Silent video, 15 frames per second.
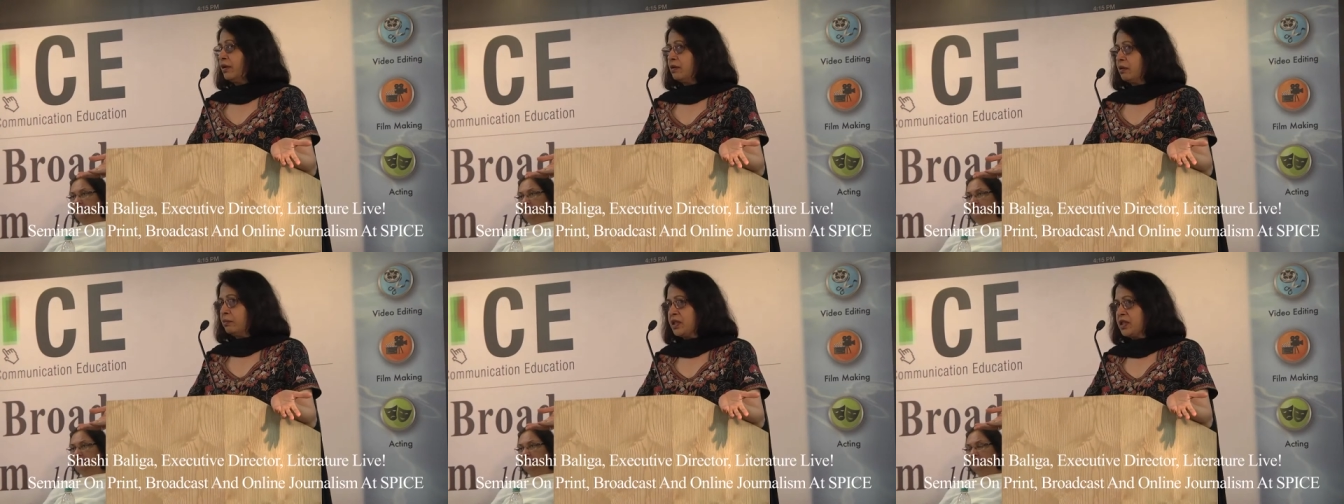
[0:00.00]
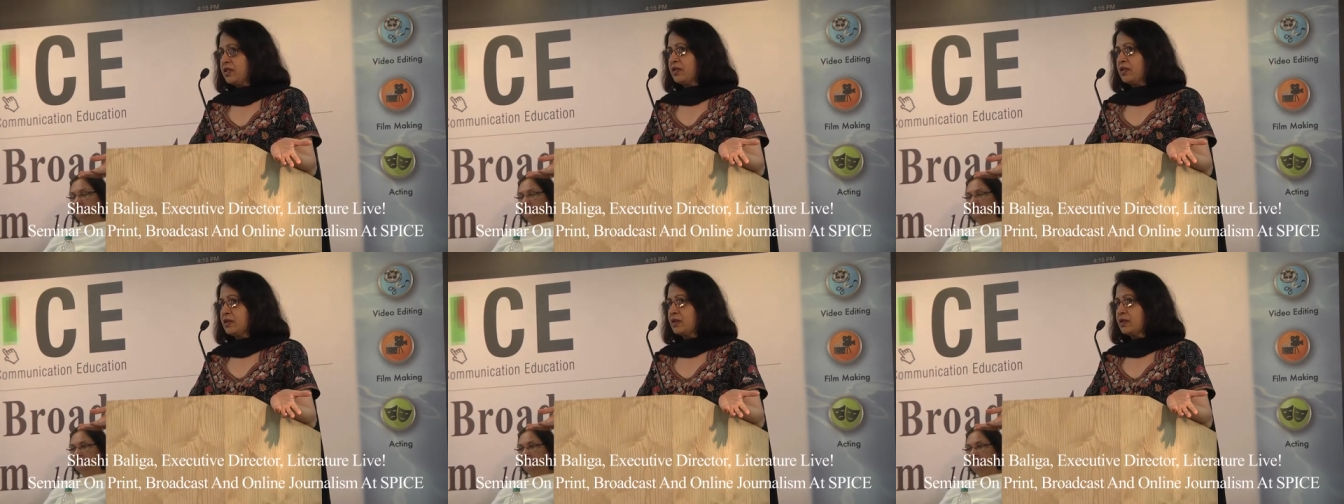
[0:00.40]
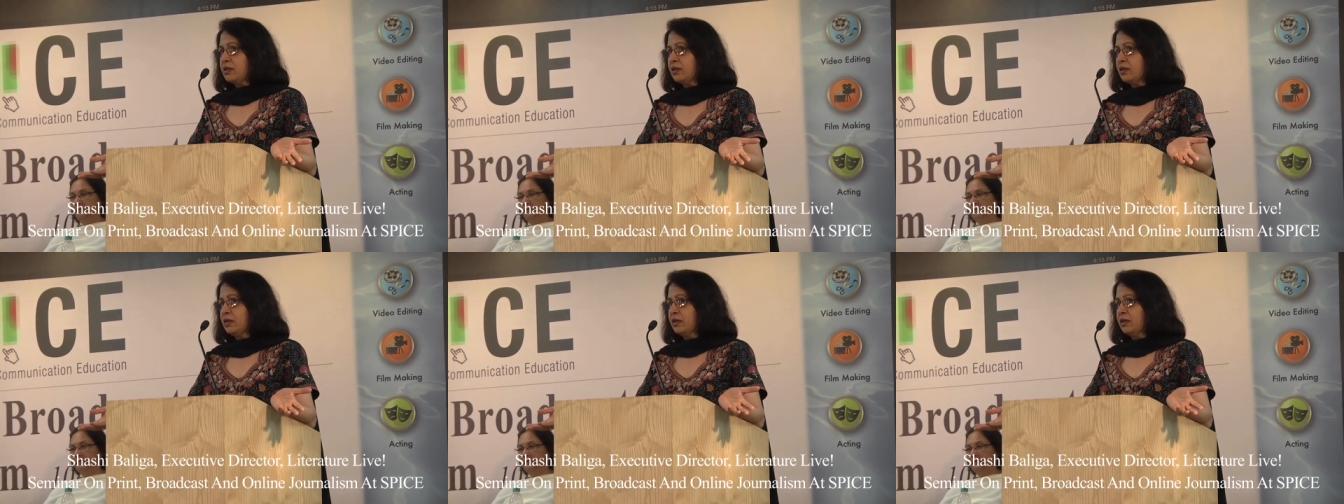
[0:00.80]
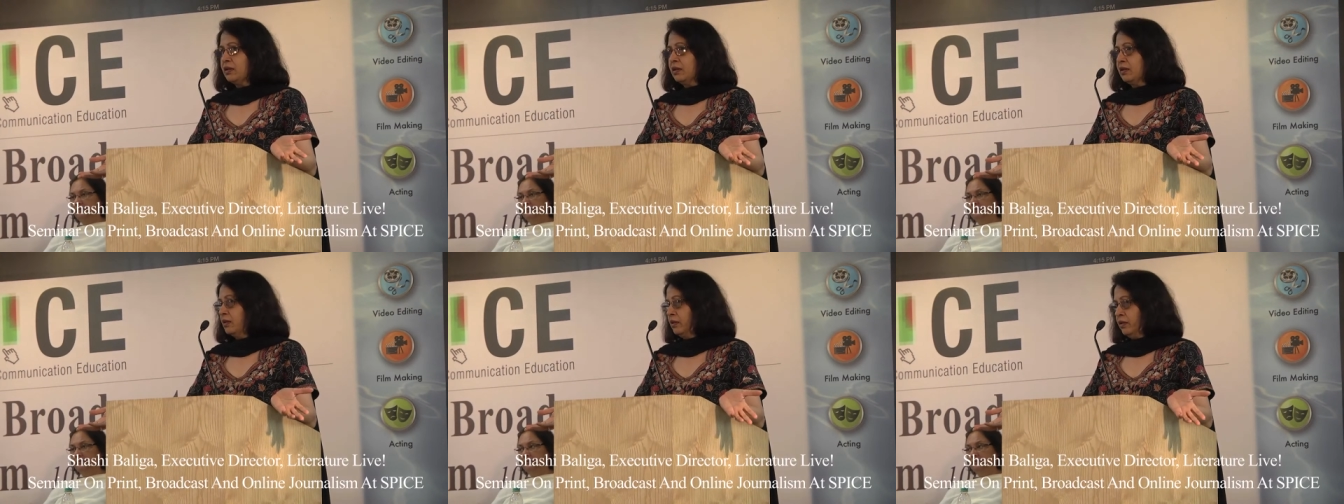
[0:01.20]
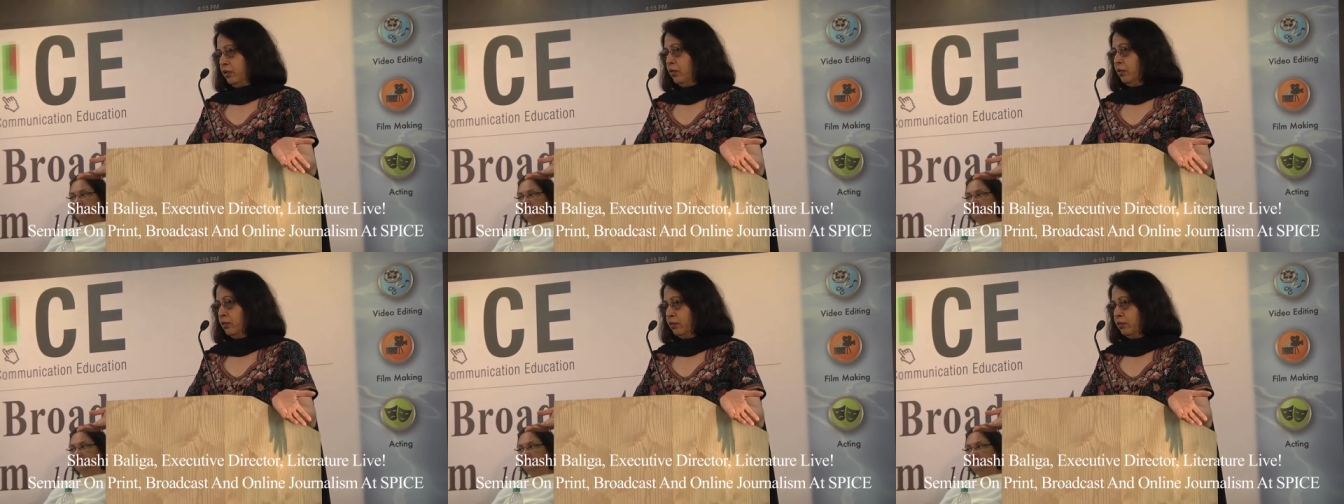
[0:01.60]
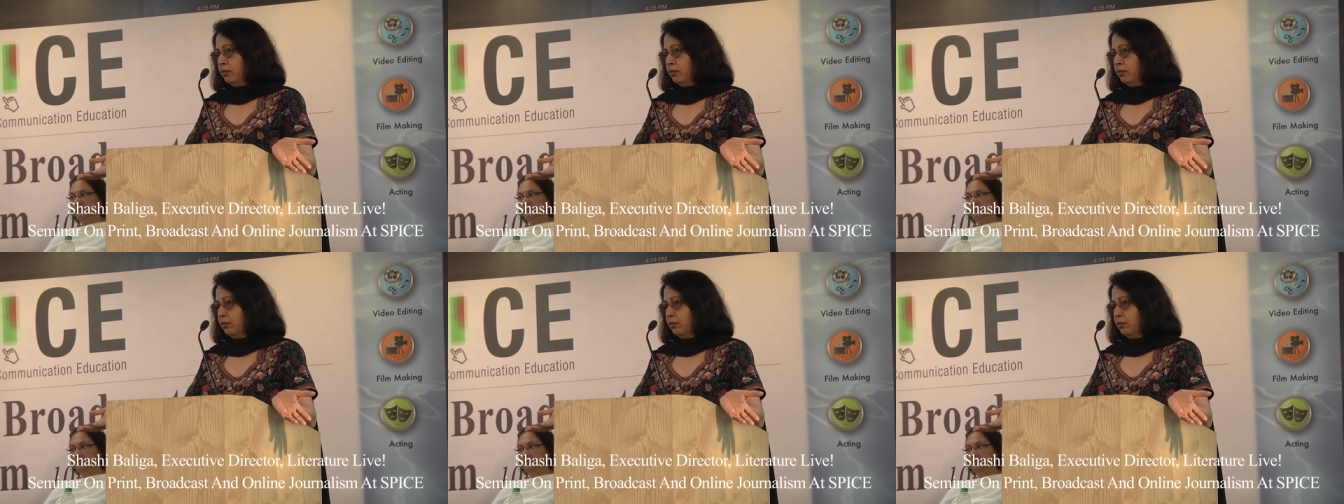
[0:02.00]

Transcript: out of business? No.